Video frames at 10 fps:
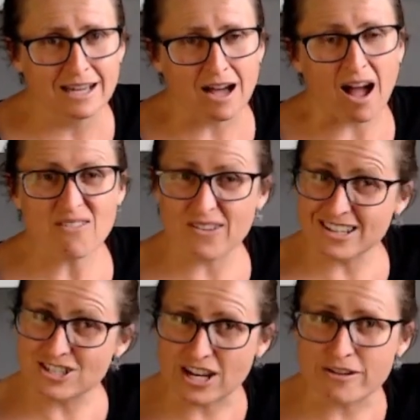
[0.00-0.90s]
I find,
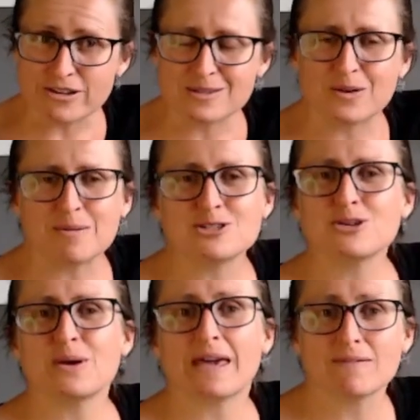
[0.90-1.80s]
generous. When I'm too
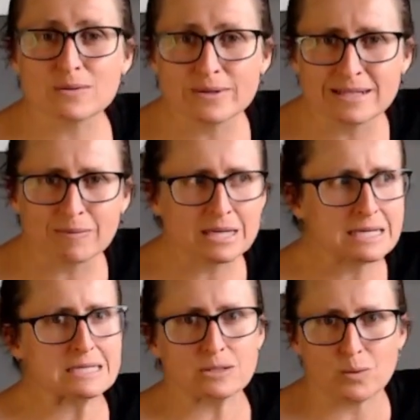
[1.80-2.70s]
heavy with something, it
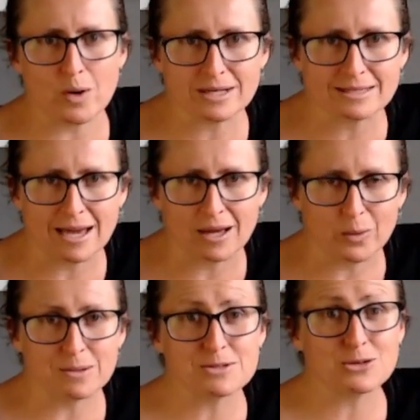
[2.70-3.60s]
still works out. When
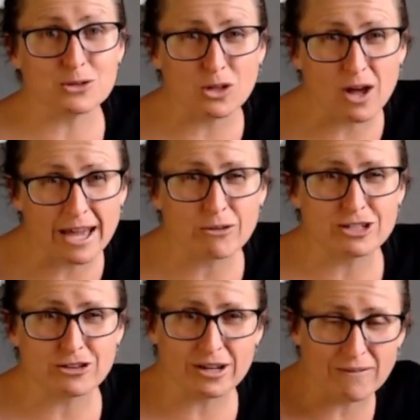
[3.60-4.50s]
I'm too light or I
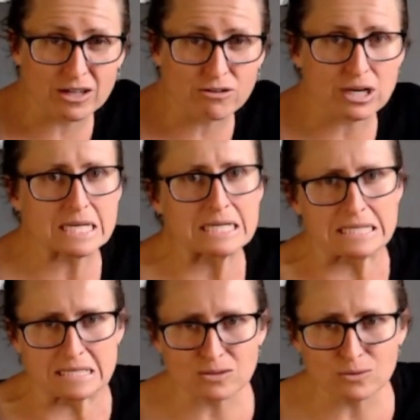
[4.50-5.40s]
don't have an ingredient, it
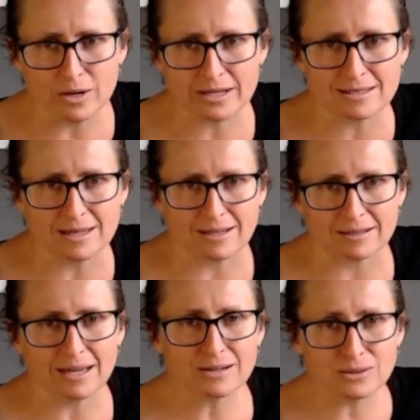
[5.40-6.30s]
still works out.
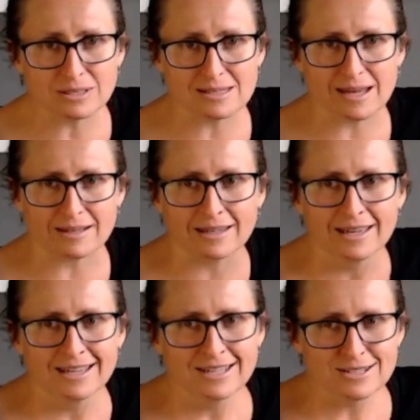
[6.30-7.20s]
How cool is that?
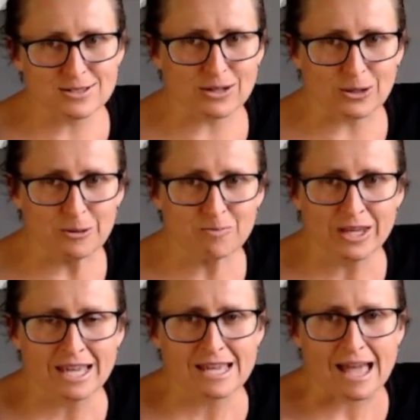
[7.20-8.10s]
So
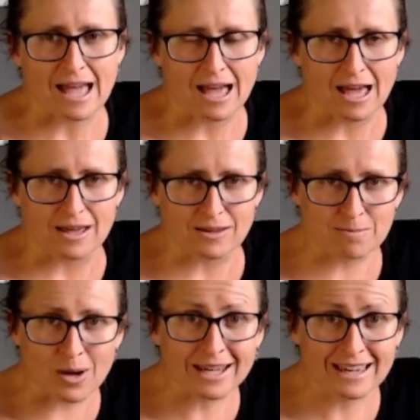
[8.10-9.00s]
in
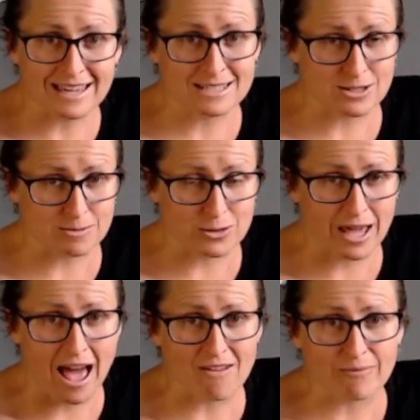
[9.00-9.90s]
my case, because I'm doing a
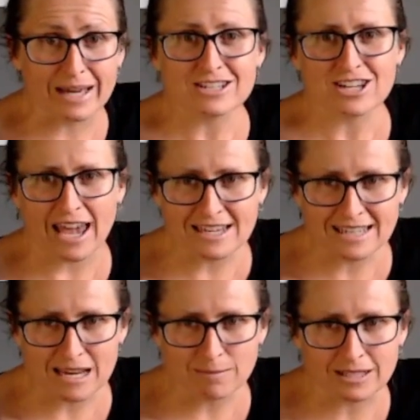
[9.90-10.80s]
half batch,
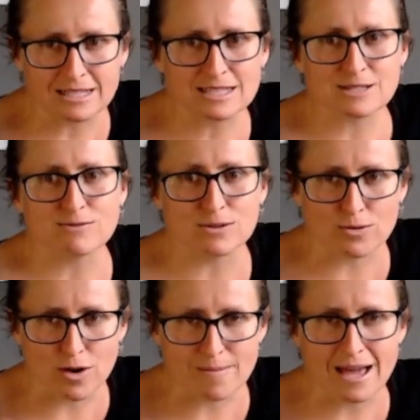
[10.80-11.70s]
18 minutes
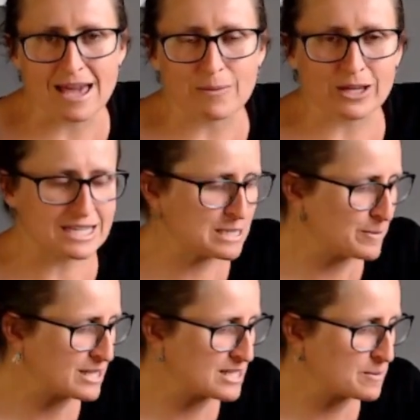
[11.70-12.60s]
Varoma, and we're going to spin
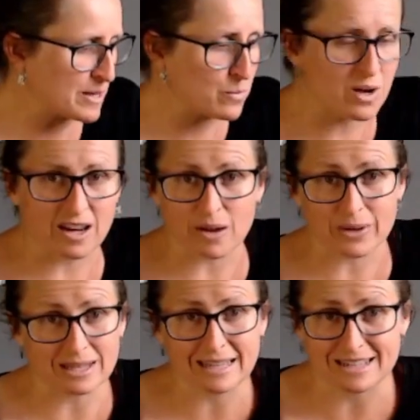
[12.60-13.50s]
it to speed one, and we're
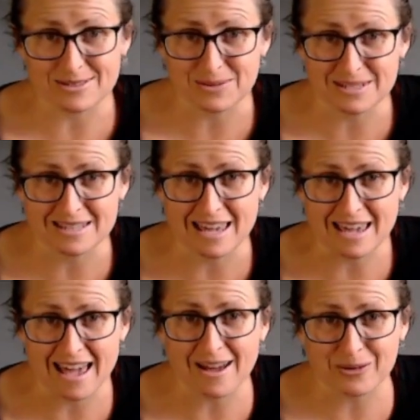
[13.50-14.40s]
going to let it do its thing.
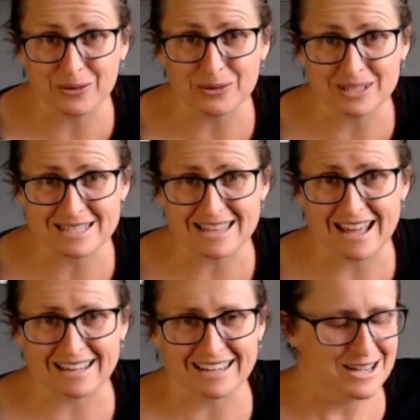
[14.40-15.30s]
How cool is that?
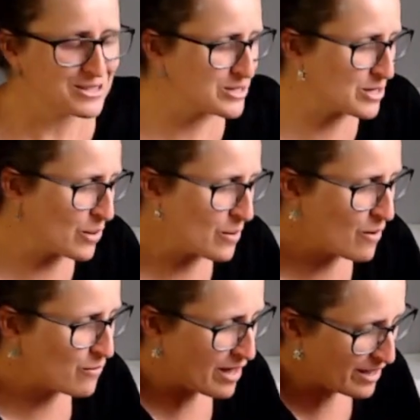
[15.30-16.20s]
So
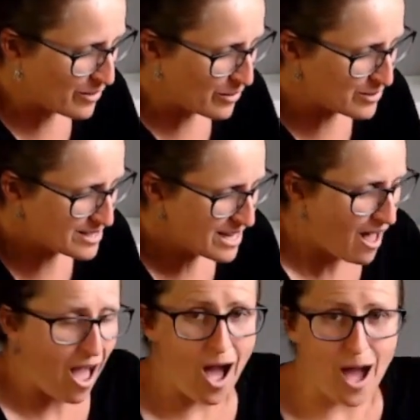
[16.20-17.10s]
off that goes.
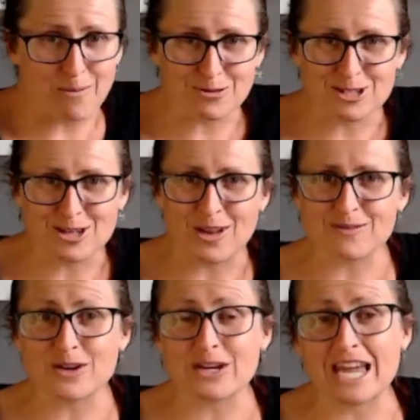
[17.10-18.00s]
I will return at the
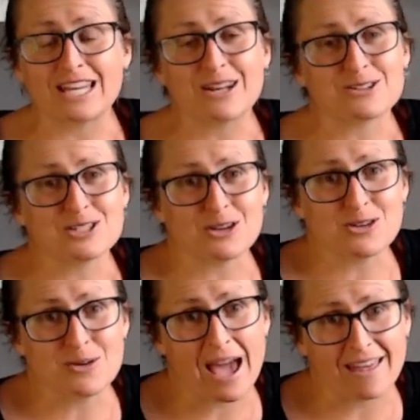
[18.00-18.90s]
very end, and I'll show
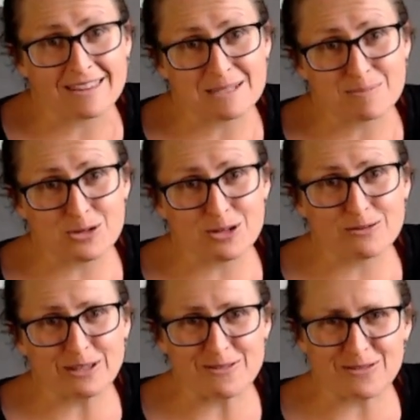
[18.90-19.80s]
you how this
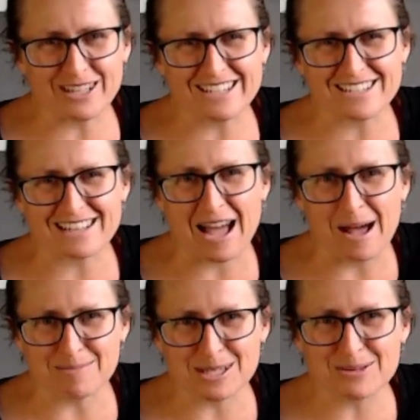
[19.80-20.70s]
beautifully finishes
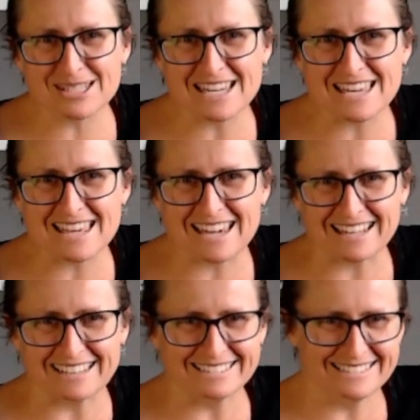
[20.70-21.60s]
up. So we'll see you then.